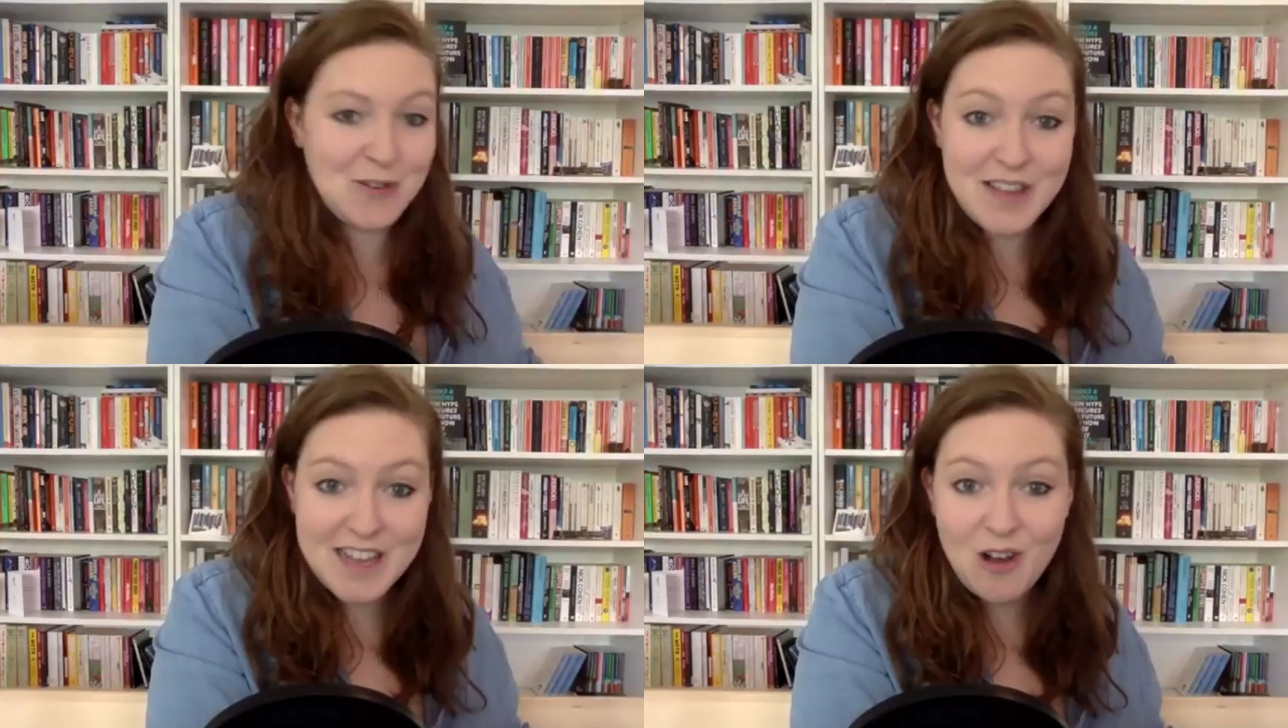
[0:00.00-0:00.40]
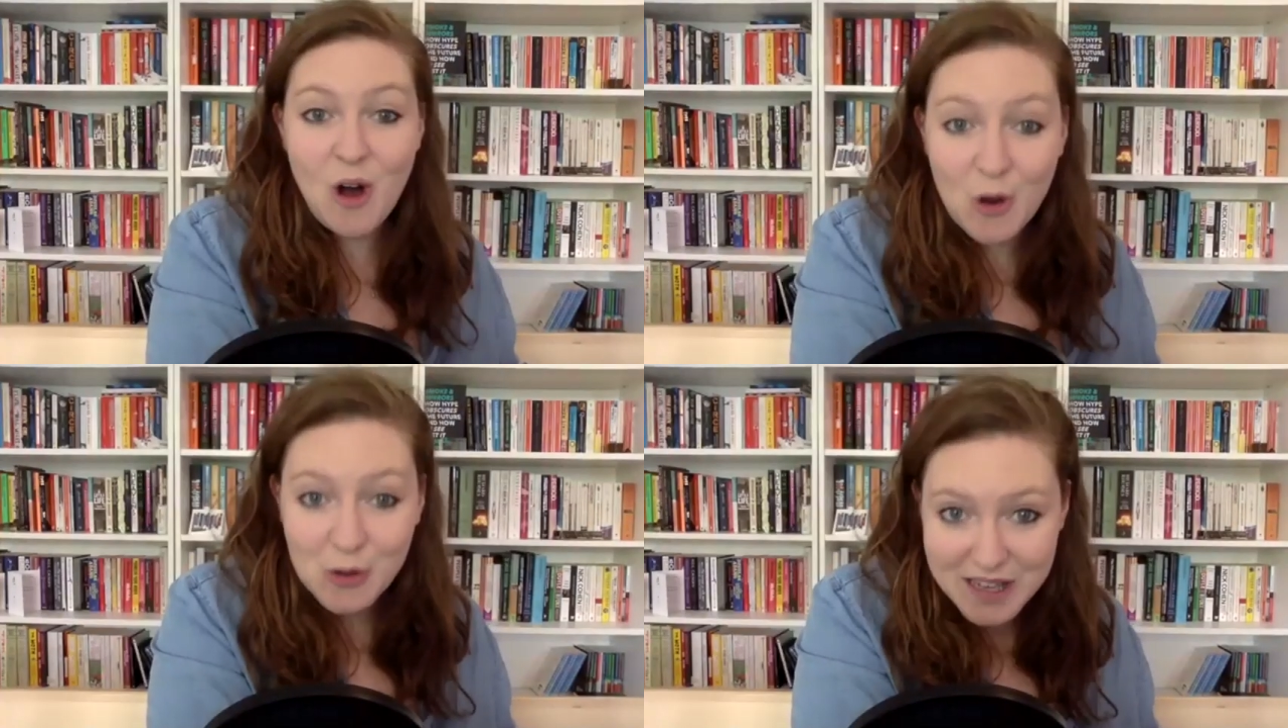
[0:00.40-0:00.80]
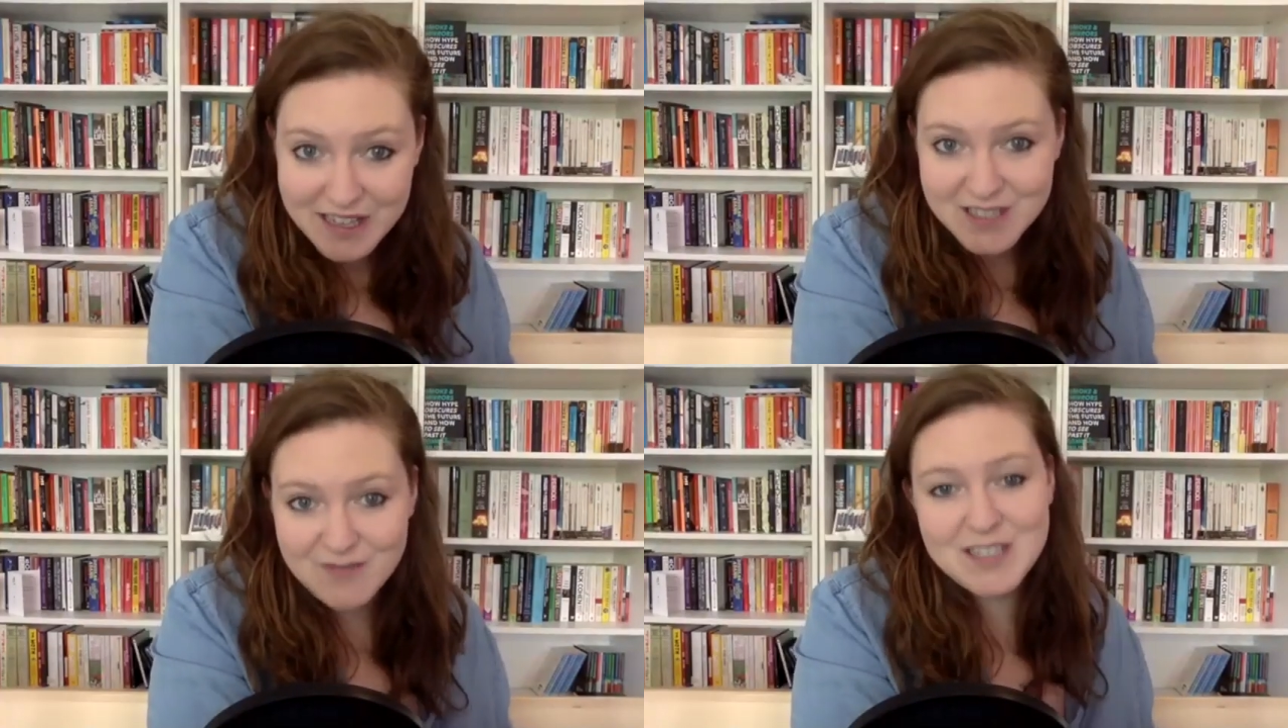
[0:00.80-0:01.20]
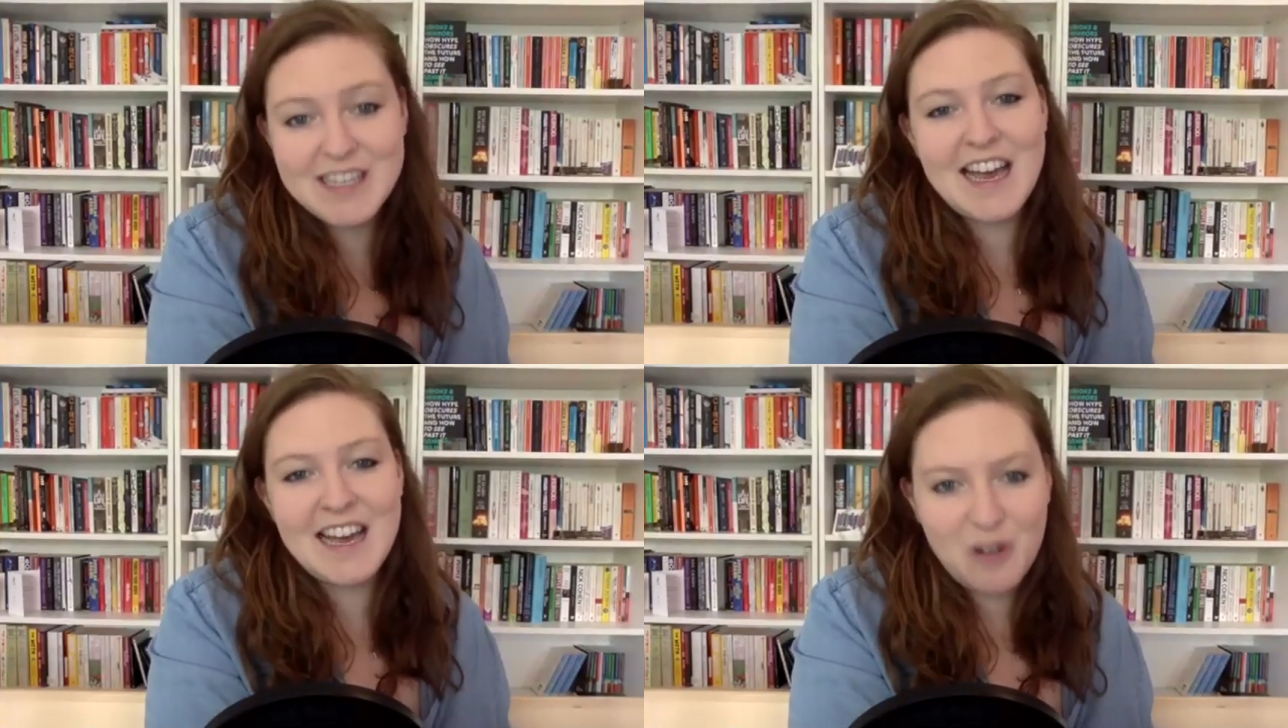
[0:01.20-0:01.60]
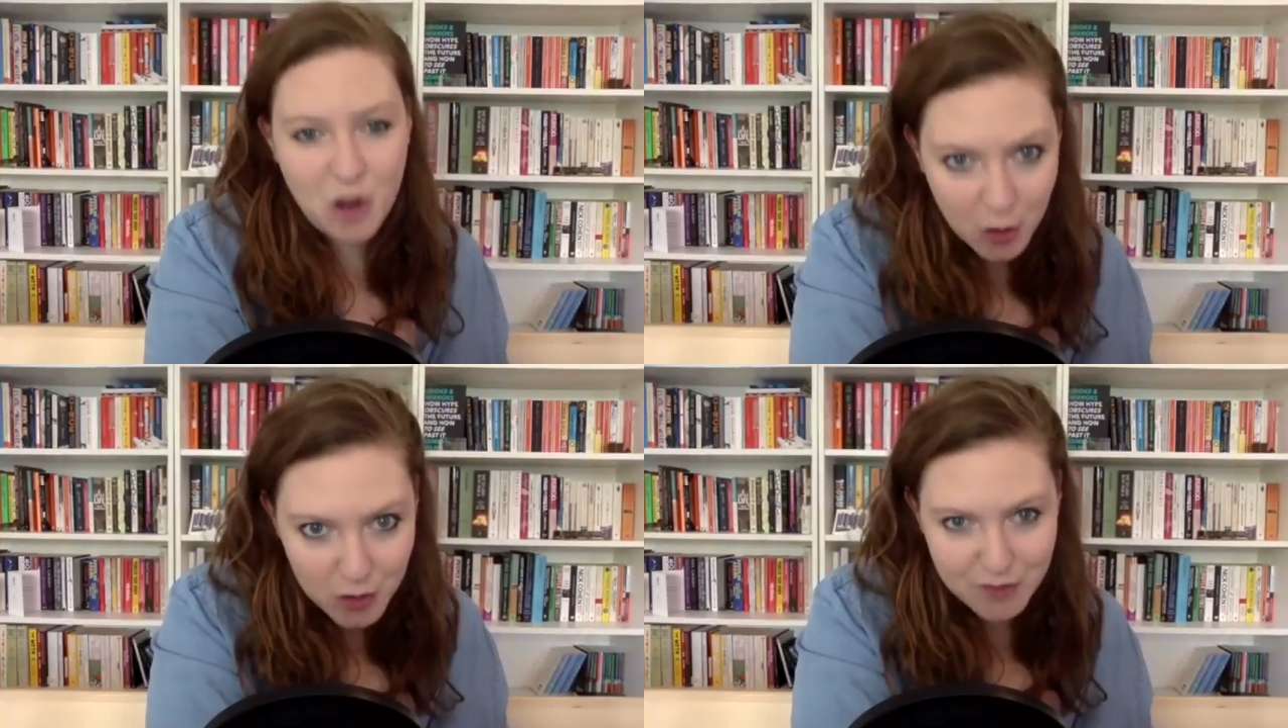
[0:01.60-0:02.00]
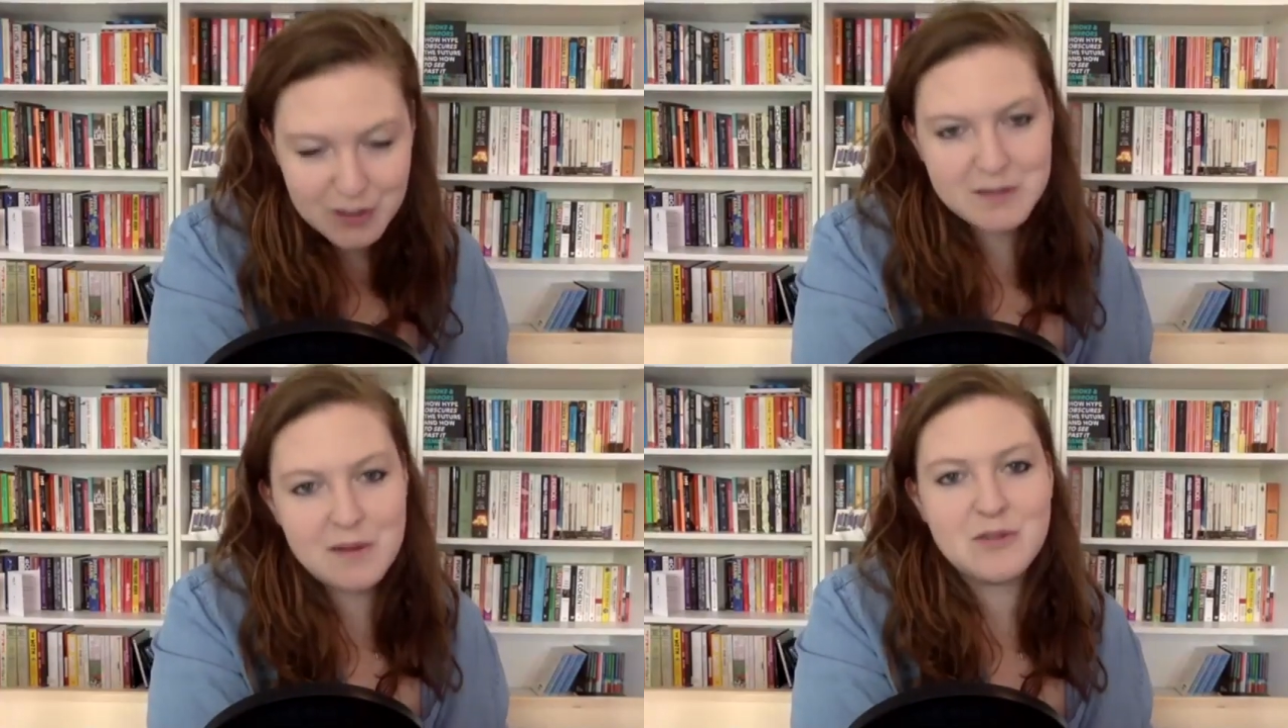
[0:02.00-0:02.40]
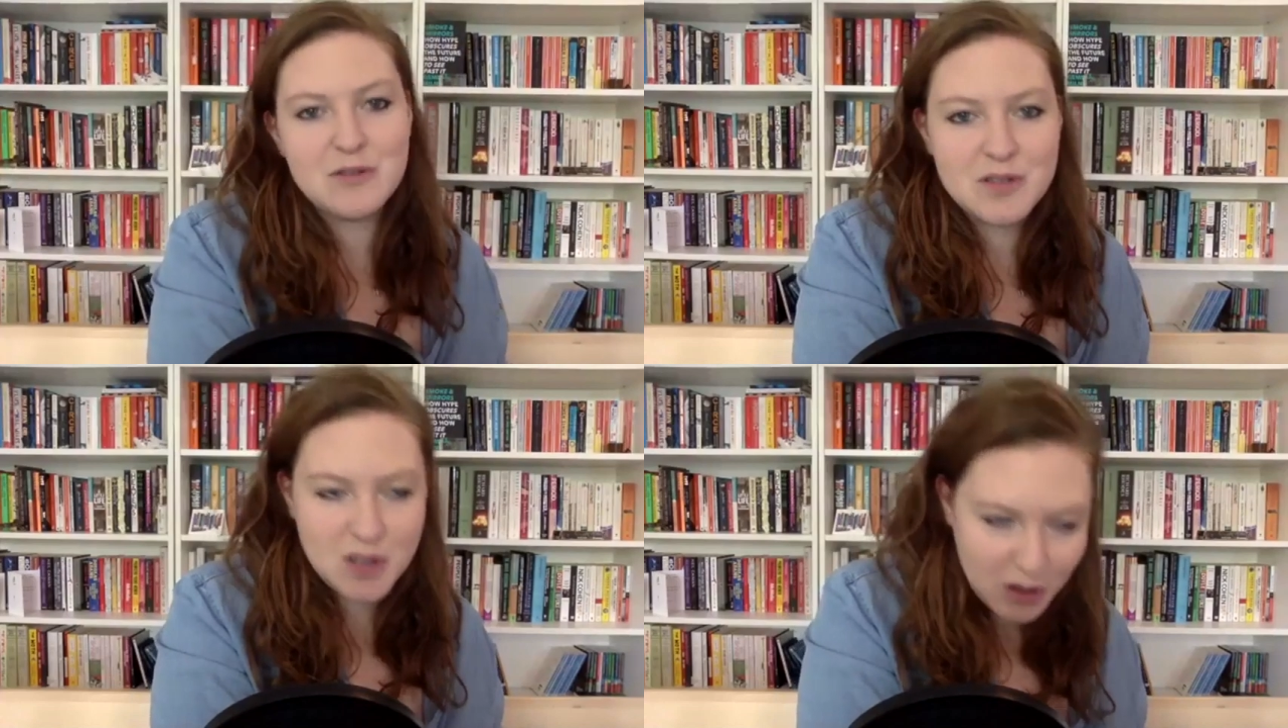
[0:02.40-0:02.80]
like all the interviews again, all the voice memos,